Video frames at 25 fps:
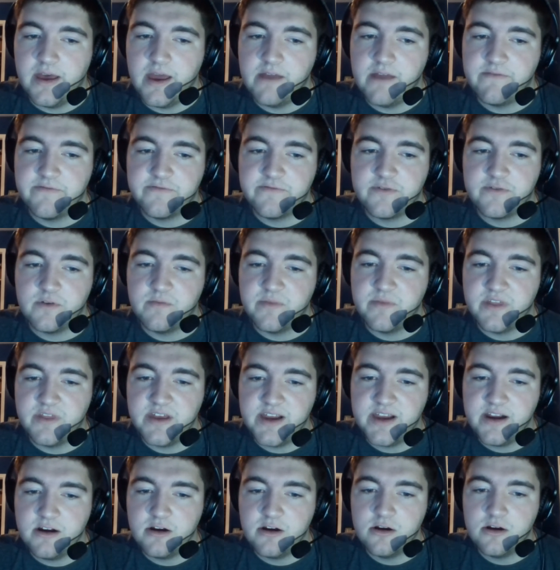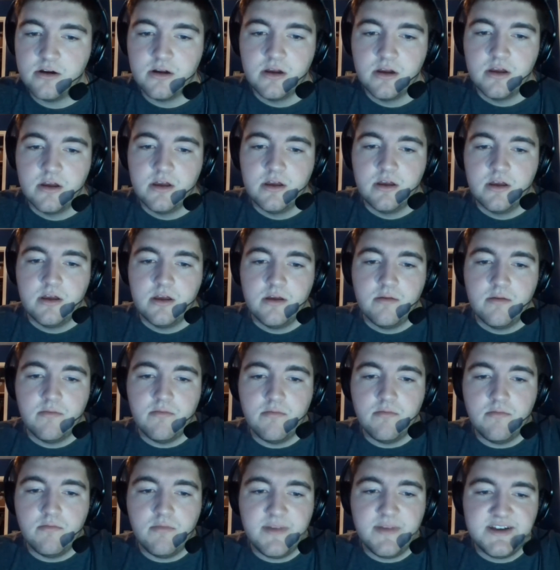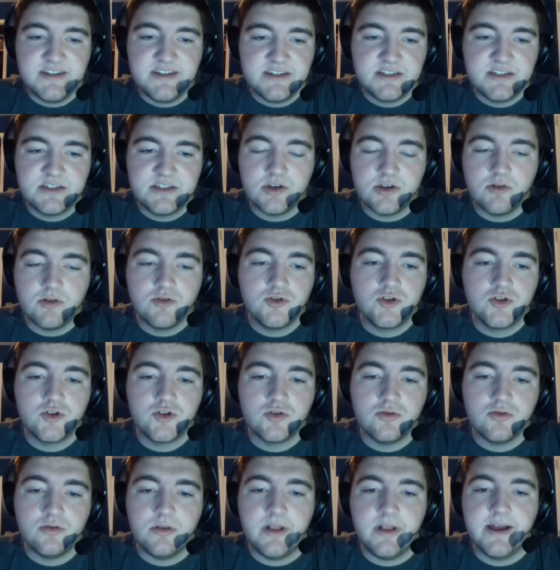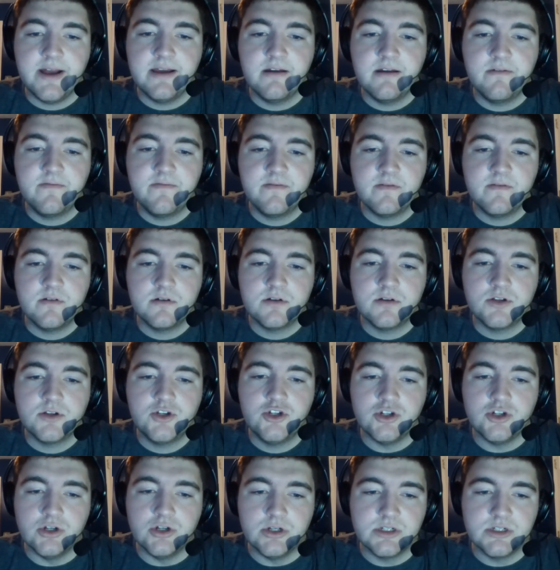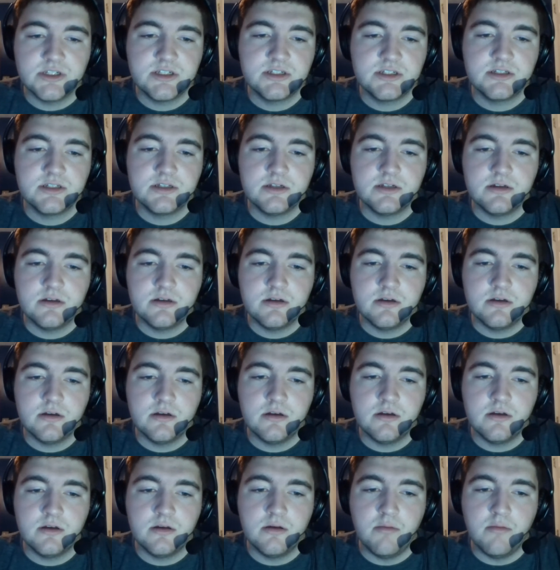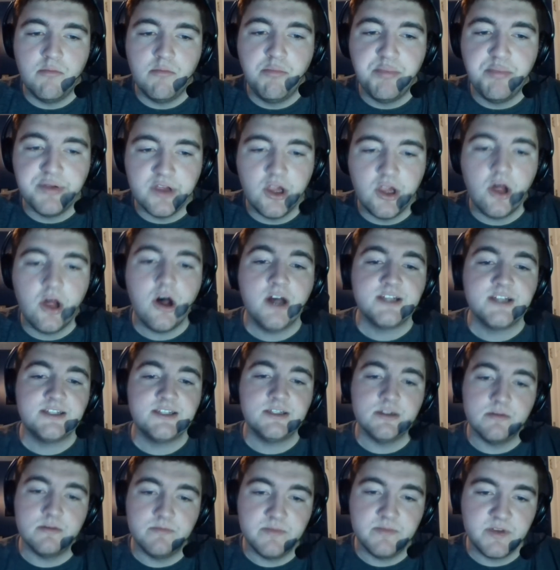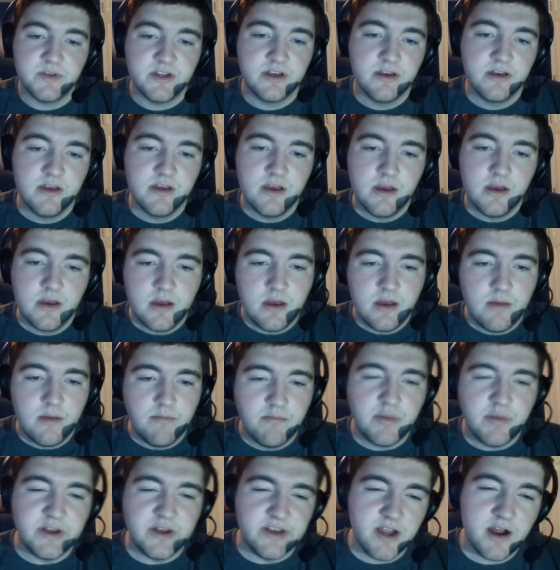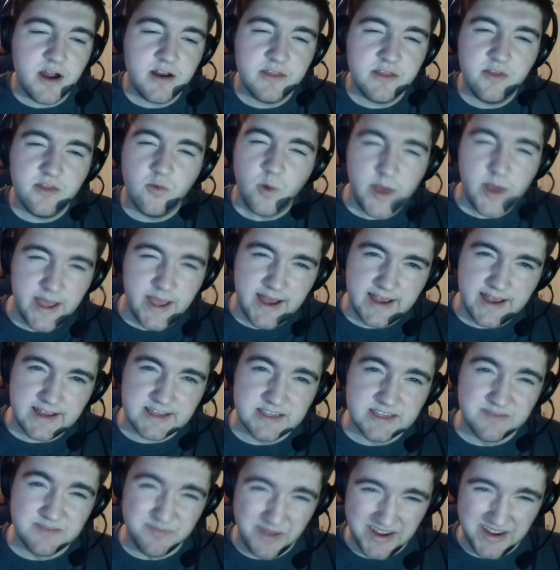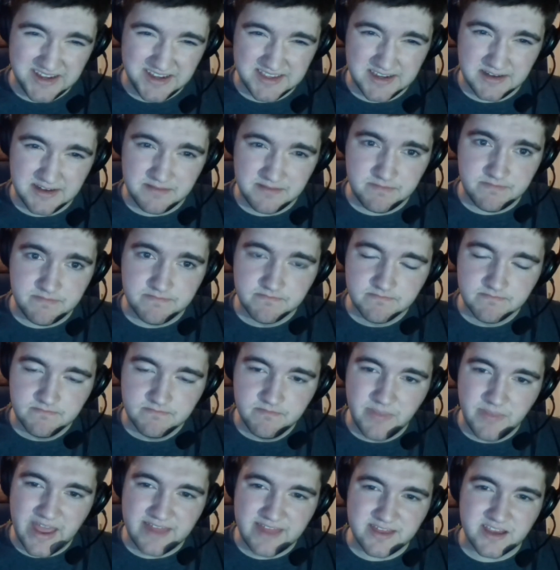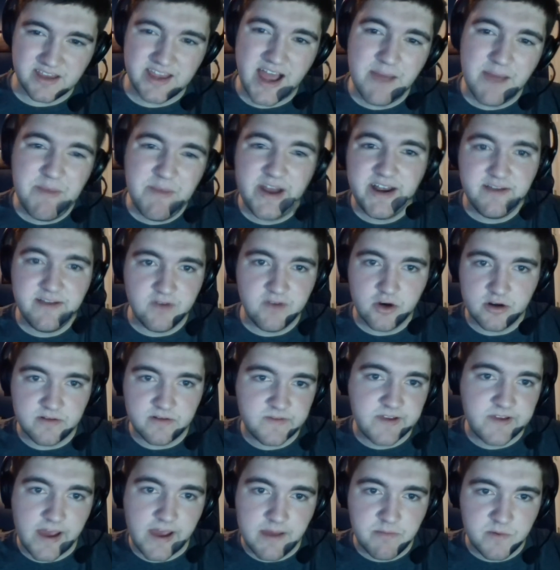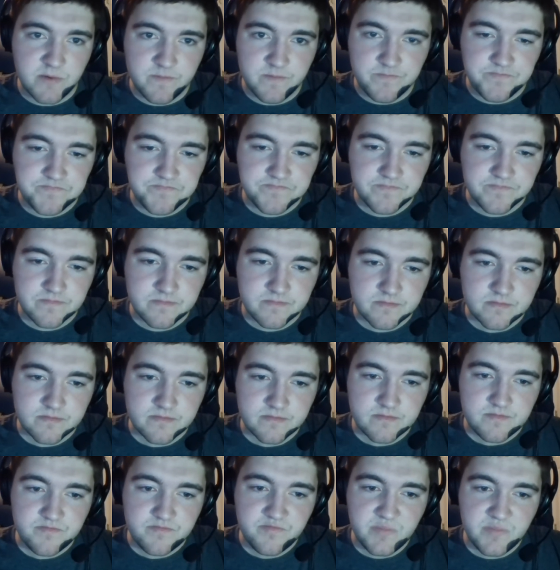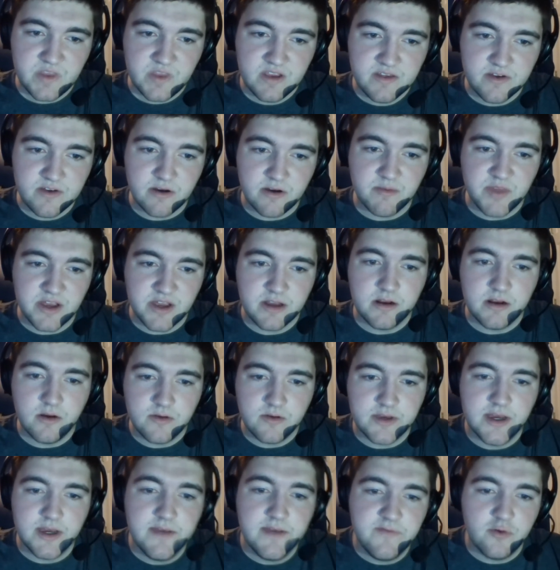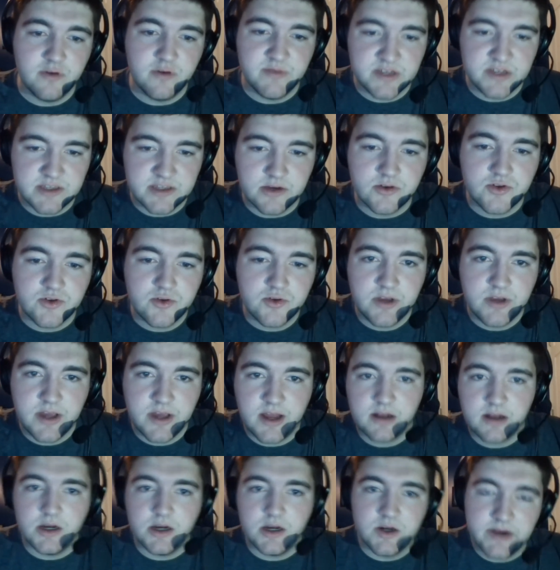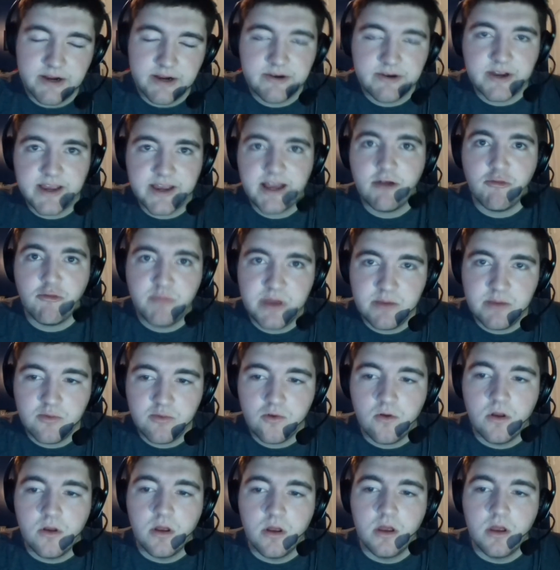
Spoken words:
from there, my social life just blossomed, but not in the way I expected. At the time, I'd never heard of Skype. So I'm thinking, okay, if you want to be social, you gotta go out and hang out with people.